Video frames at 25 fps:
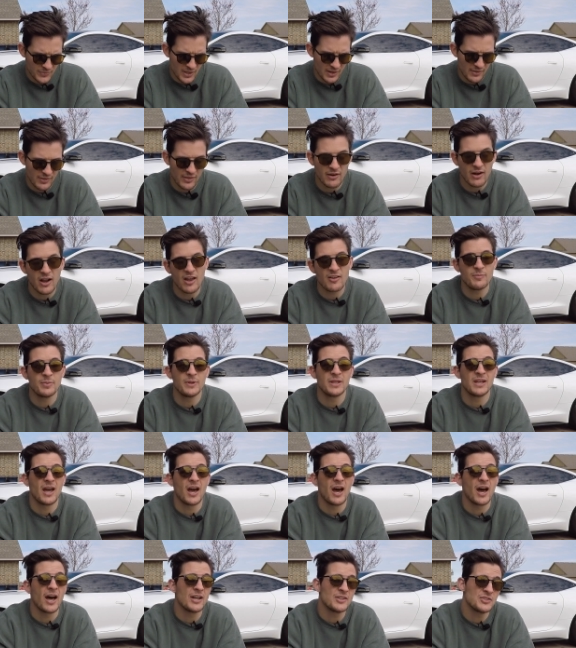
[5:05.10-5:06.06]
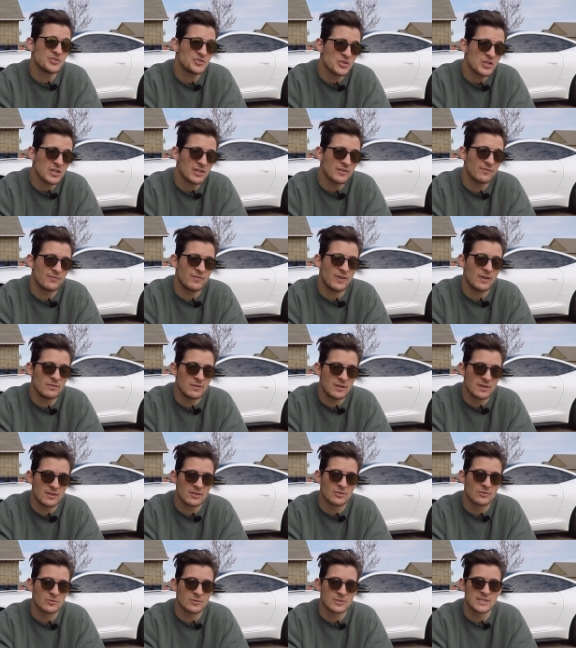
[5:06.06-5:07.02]
there have been
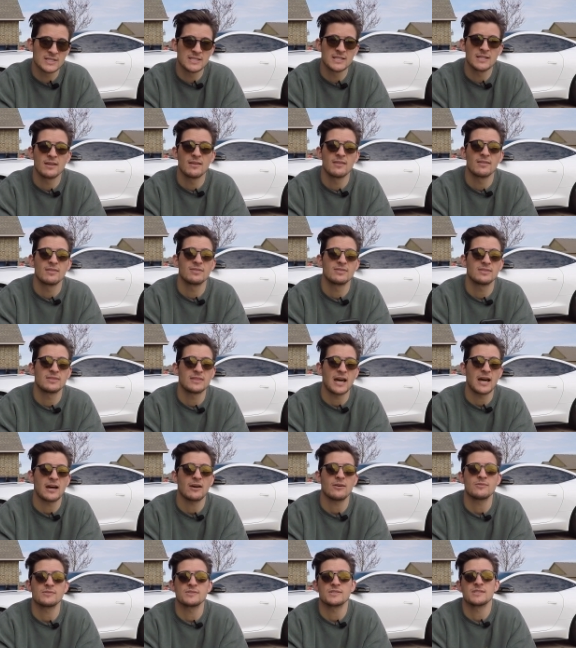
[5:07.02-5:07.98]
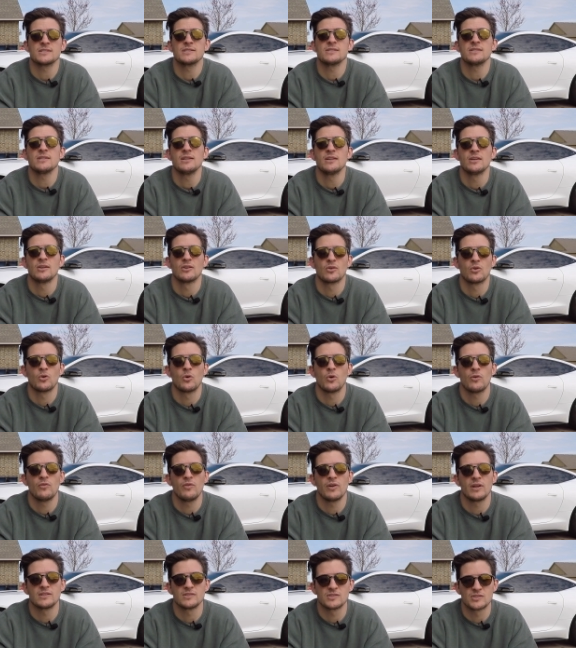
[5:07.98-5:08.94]
153,000
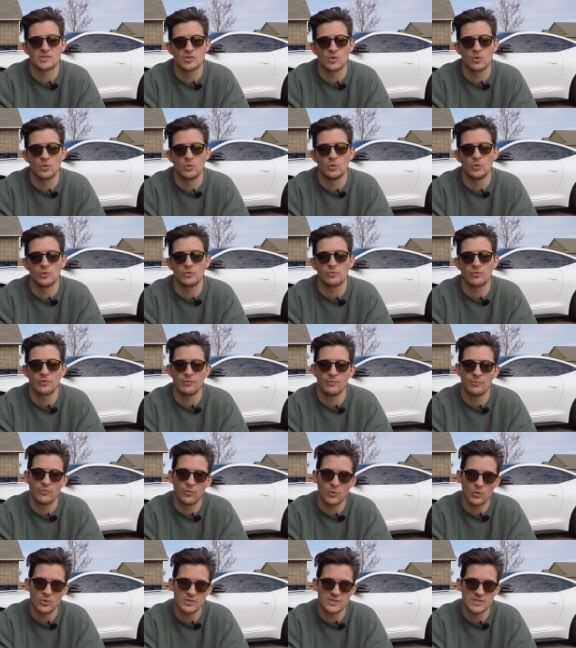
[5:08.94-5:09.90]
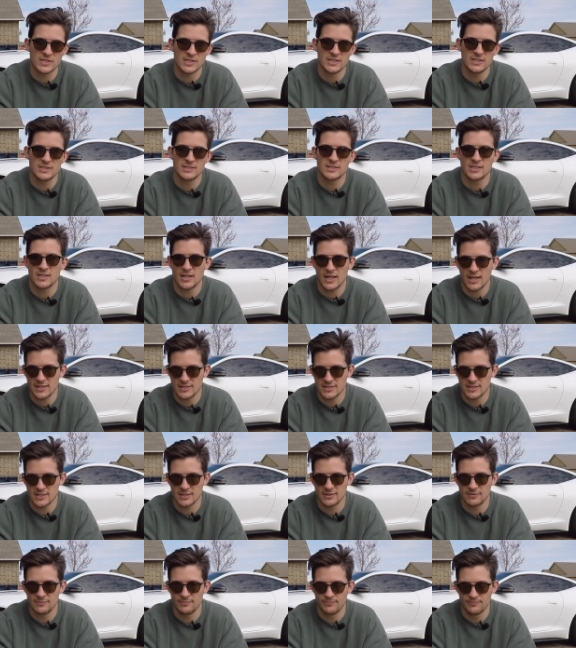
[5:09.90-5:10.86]
Corvettes sold from 14 to
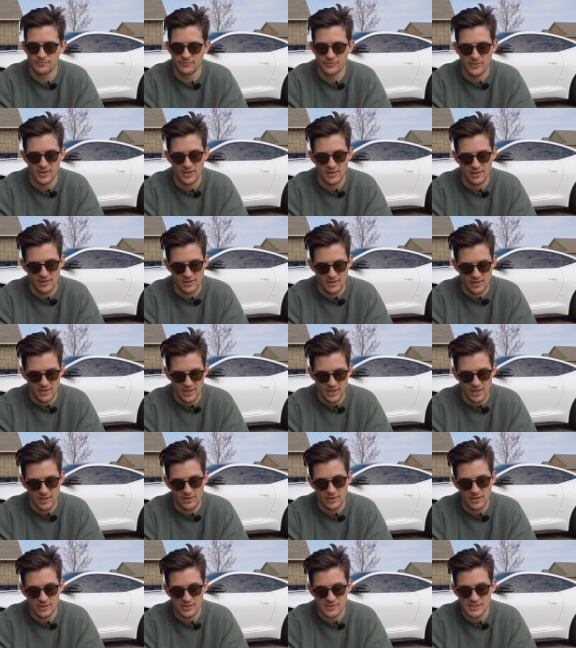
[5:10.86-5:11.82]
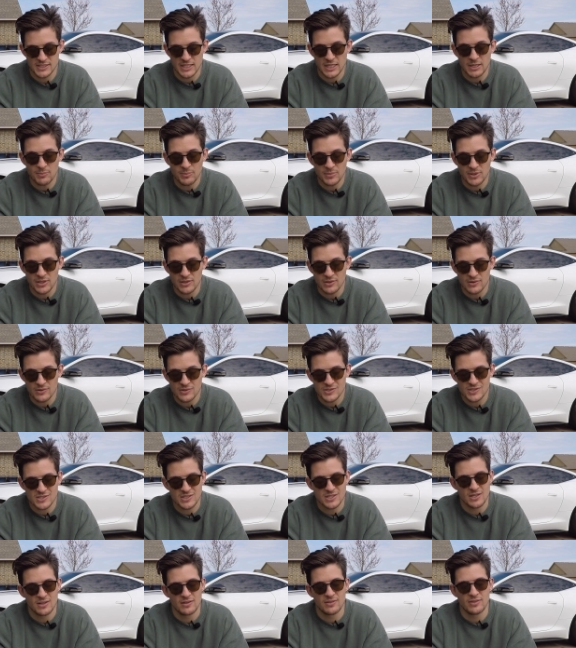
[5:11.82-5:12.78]
19. In that same years,
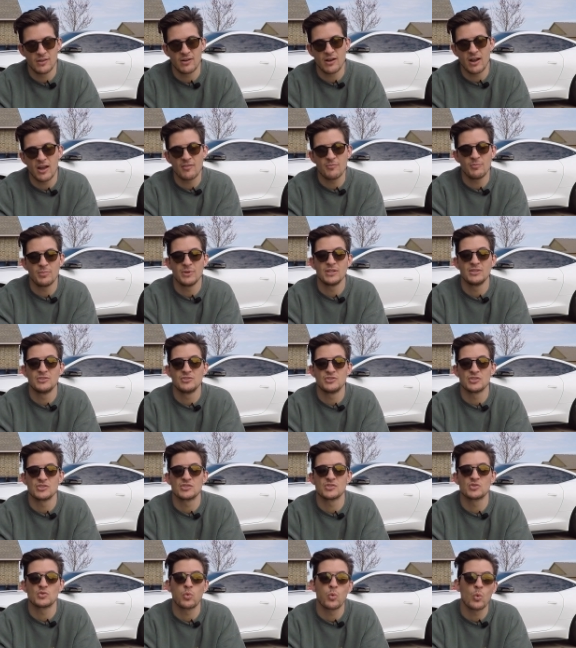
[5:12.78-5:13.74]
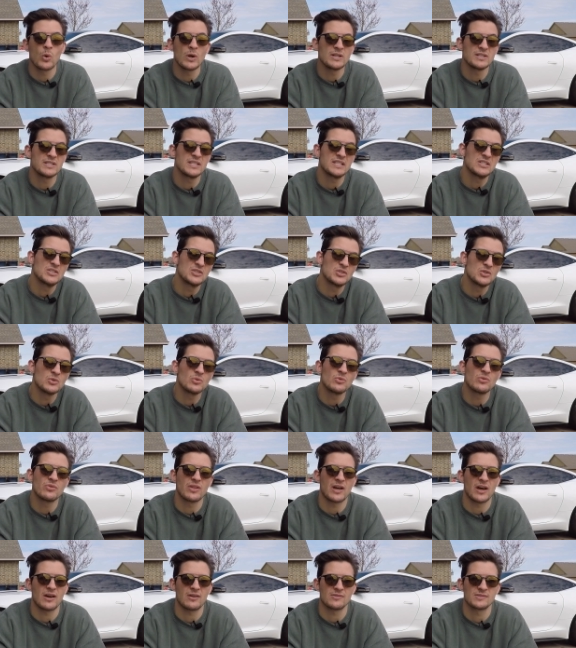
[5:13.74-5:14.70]
there have been just
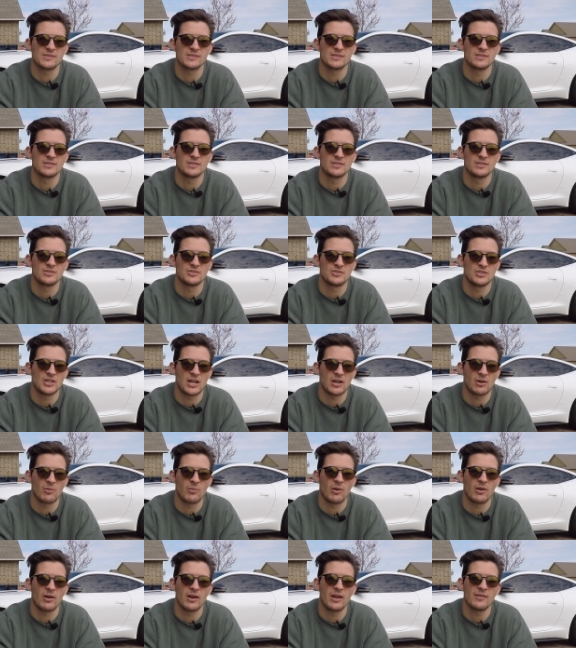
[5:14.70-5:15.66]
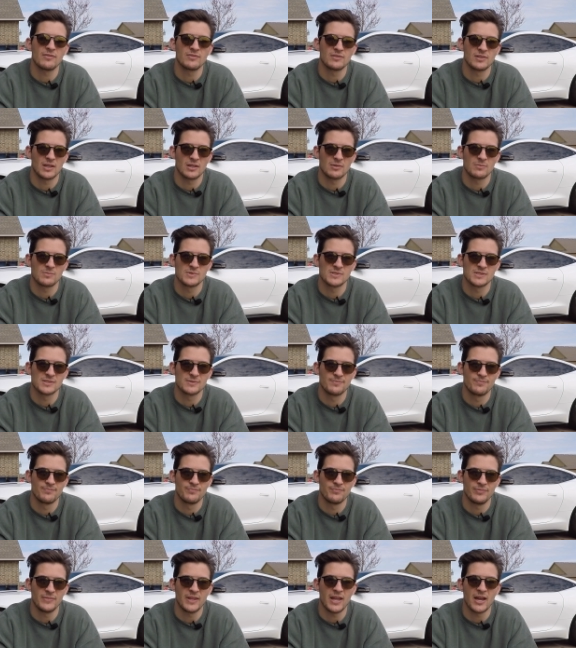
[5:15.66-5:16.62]
22,000 Jaguar F-Types.
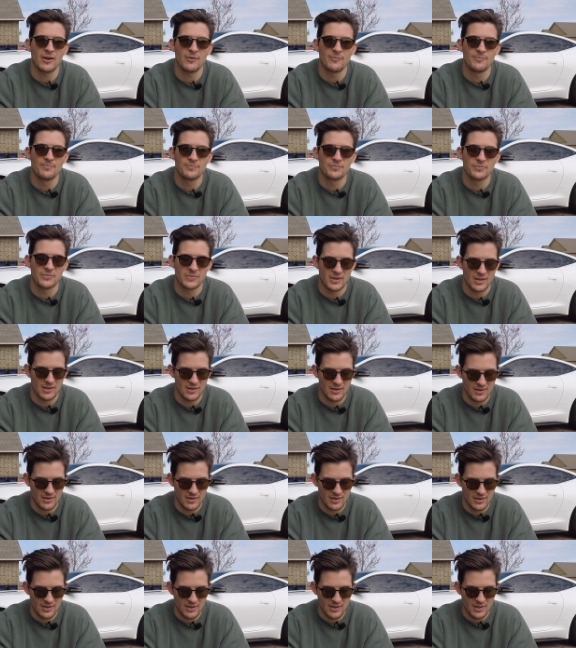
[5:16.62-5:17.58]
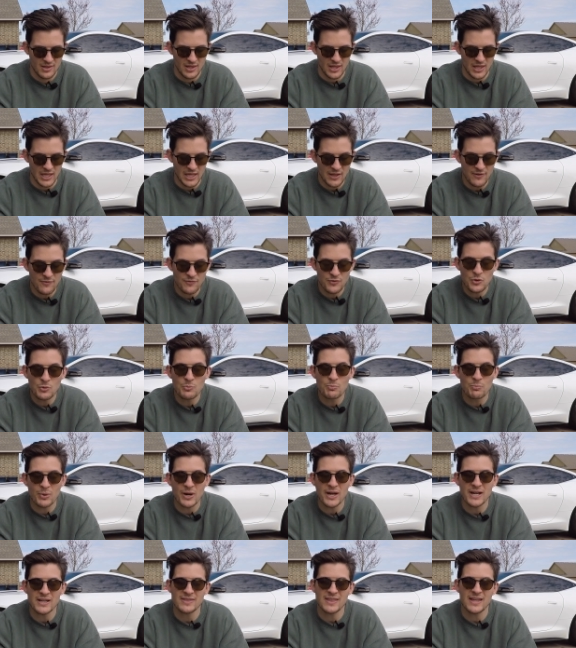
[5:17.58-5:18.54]
Now, if you
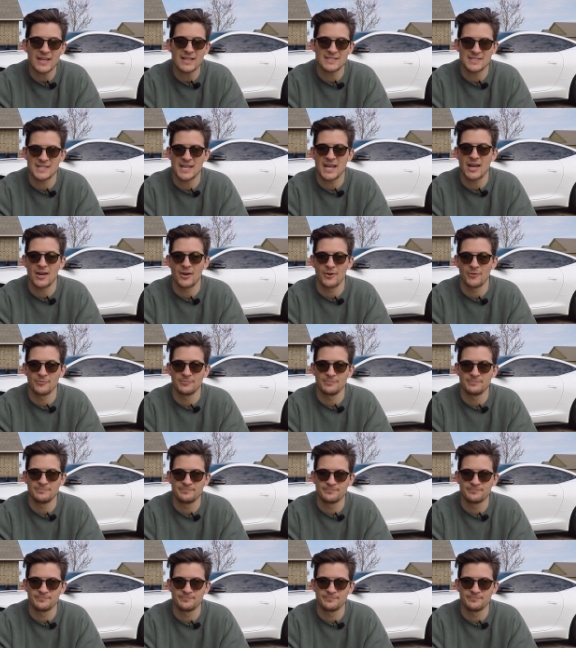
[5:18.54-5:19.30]
break that down,